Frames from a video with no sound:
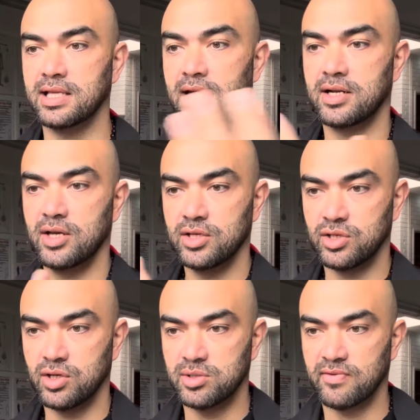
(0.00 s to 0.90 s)
that.
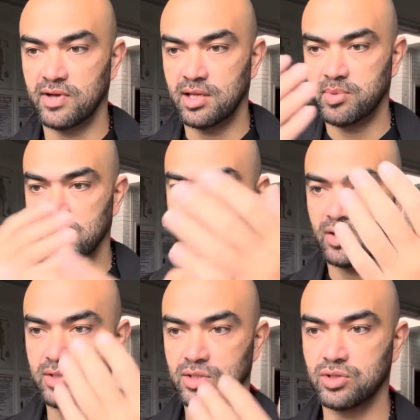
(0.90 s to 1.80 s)
So you're developing the
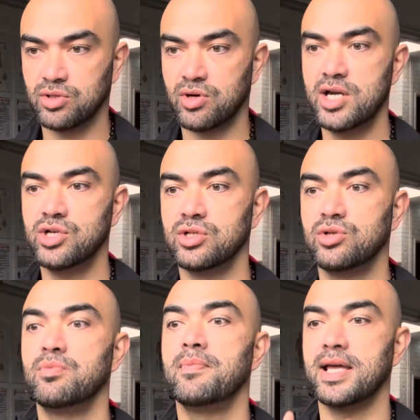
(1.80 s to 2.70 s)
concentration
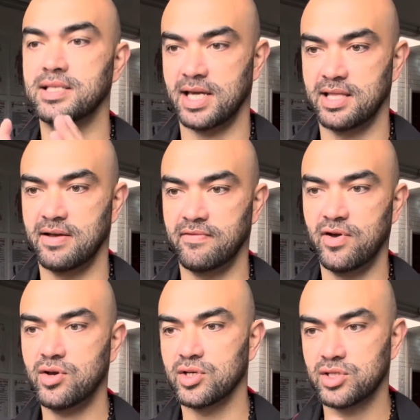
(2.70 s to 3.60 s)
to maintain that
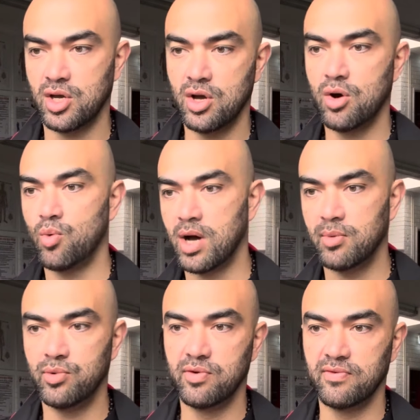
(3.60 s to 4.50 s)
focus while
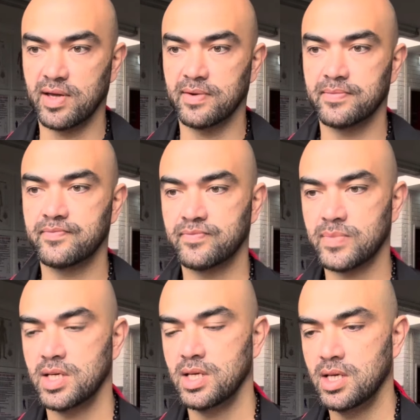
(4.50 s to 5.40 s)
moving.
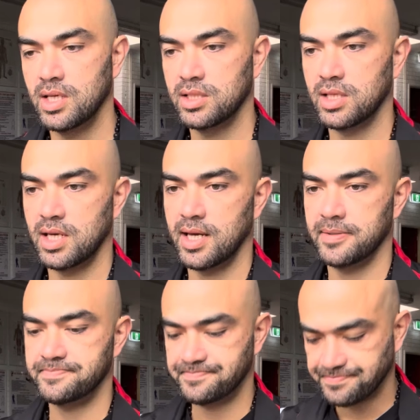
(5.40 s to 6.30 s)
So yeah,
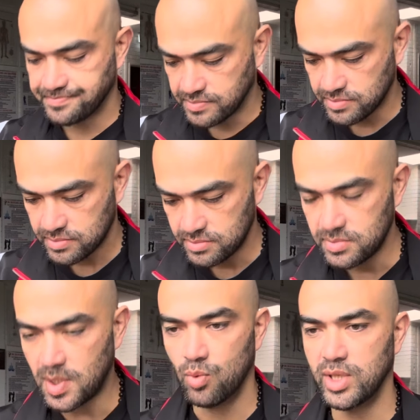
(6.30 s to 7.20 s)

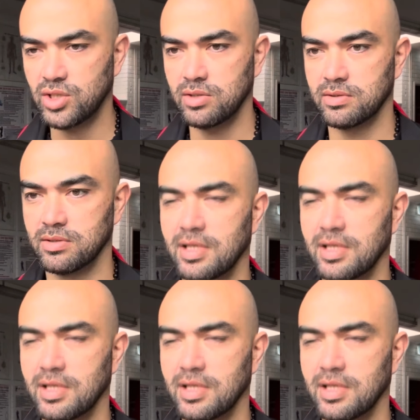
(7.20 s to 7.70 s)
Wing Chun.